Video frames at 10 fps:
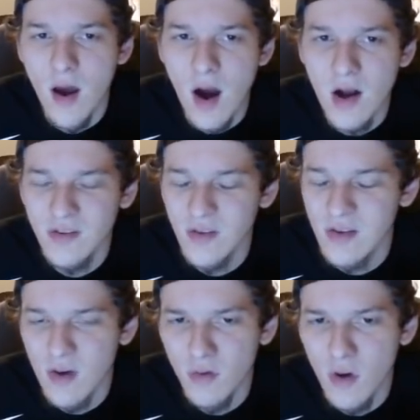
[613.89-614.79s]
Honestly,
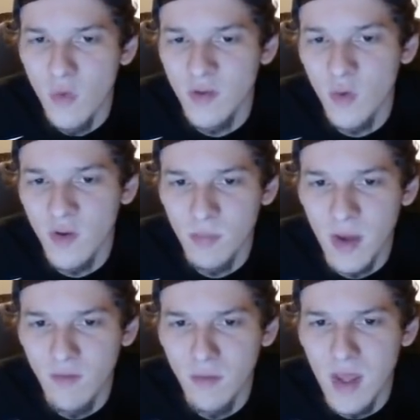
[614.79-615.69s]
don't know what to
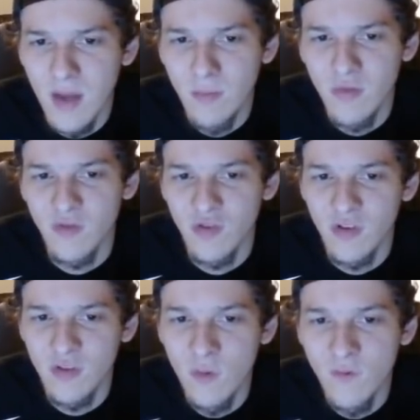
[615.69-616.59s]
expect from him.
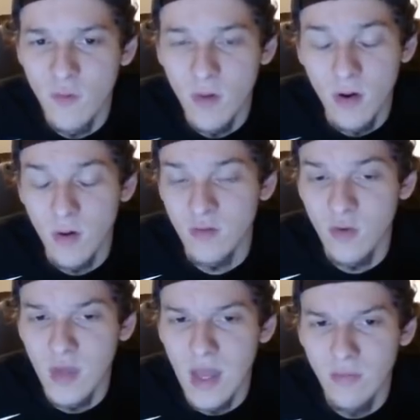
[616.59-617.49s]
Just
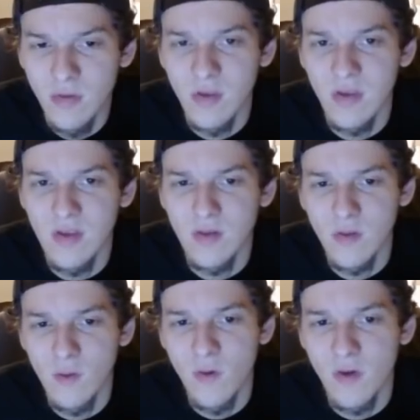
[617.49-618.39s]
two games this season
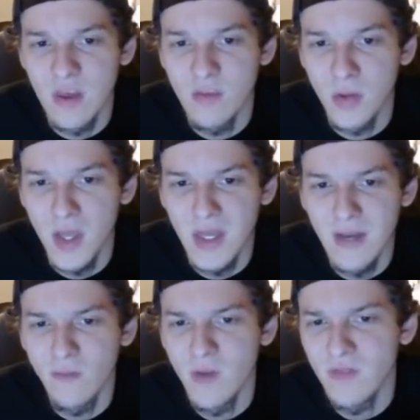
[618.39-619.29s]
so far that he's played
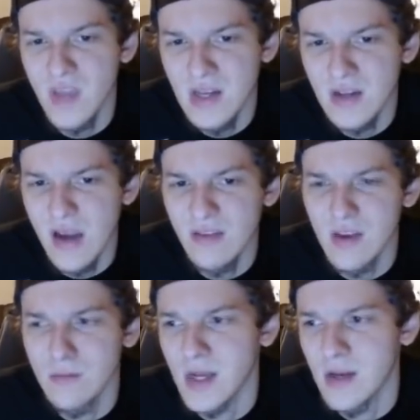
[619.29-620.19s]
in, 15 and
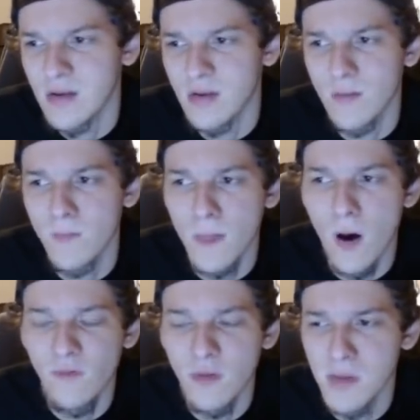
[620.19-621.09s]
19 minutes
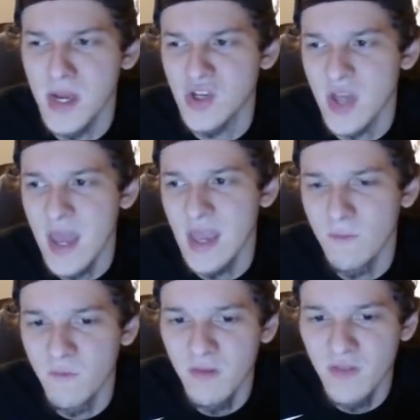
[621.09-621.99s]
off the bench, 8
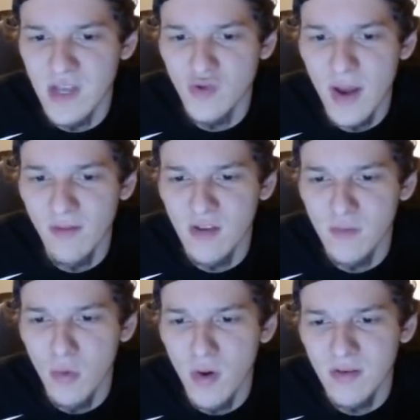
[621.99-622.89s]
and 15 DraftKings
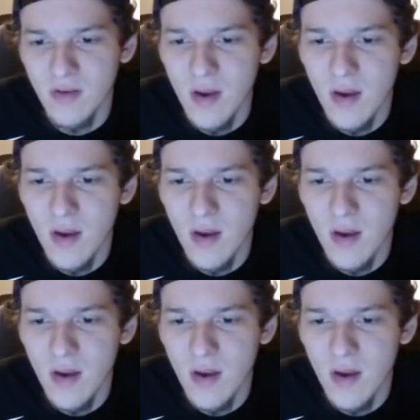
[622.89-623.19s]
points.